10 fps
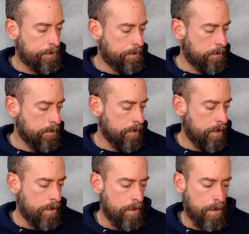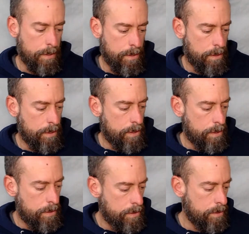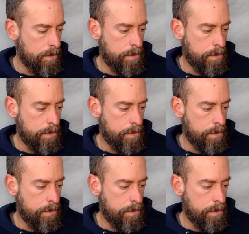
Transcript: (silence)